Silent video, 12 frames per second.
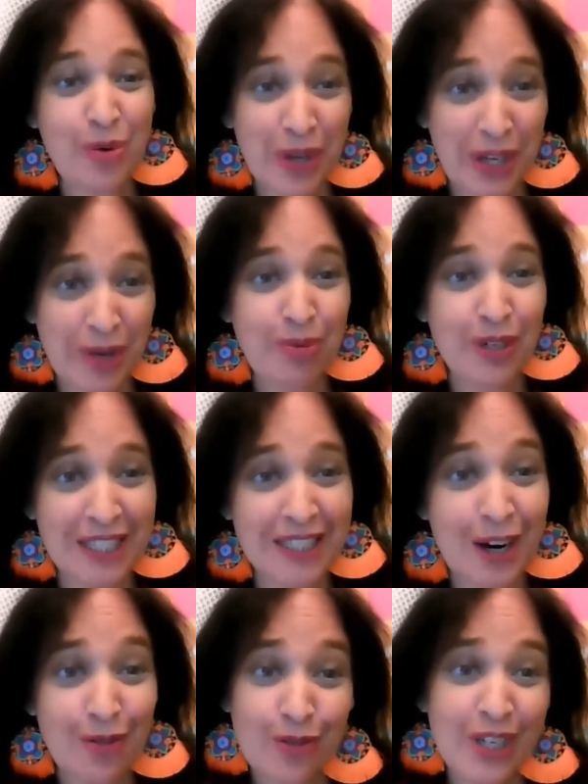where we can
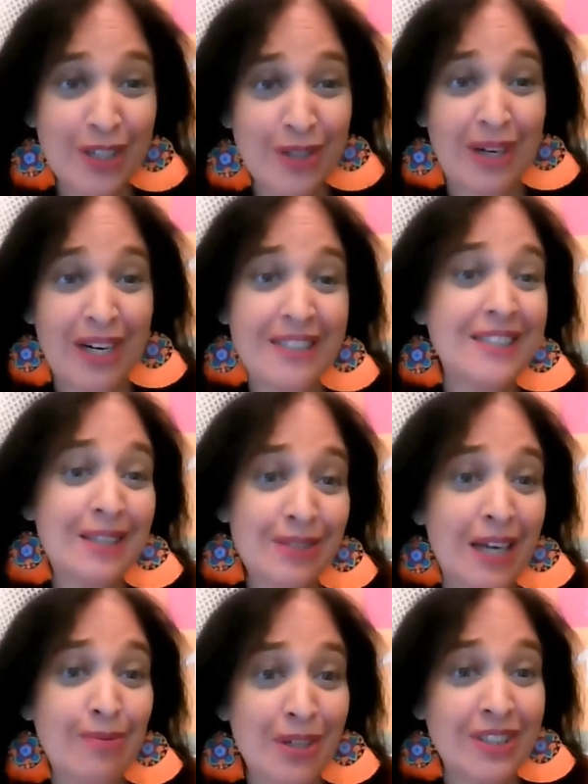protect our freedom and at the same
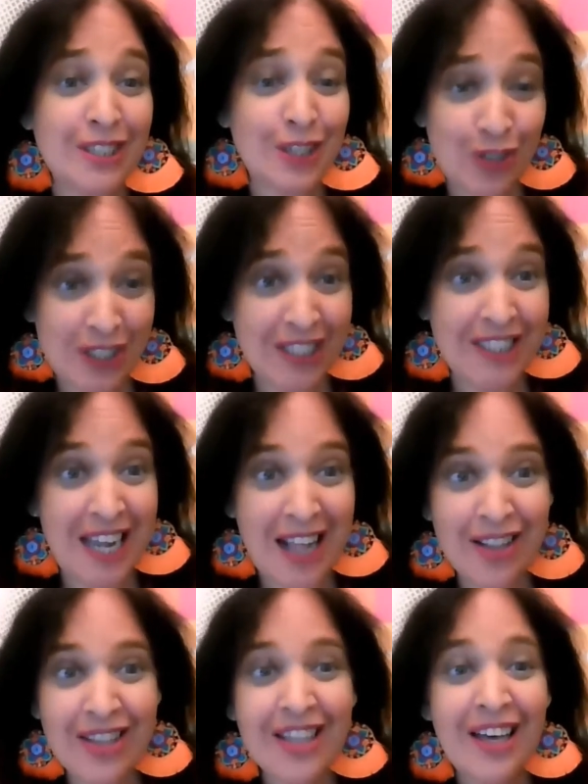time our security and
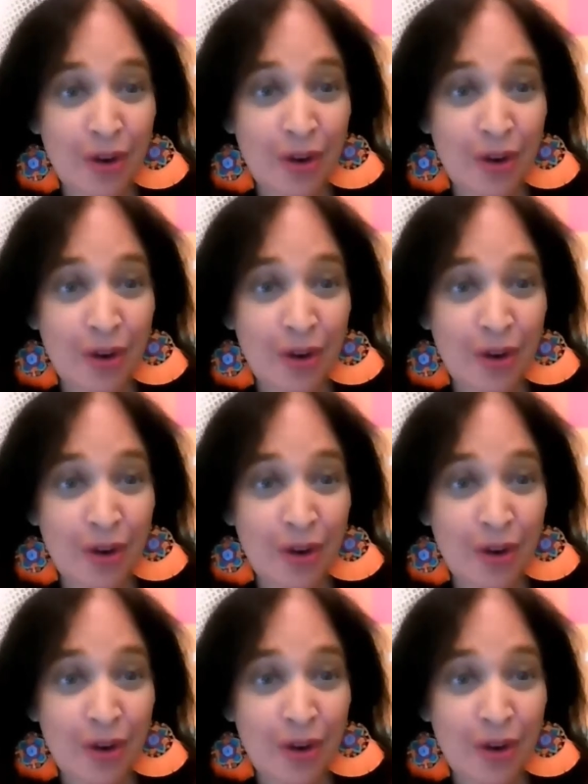health,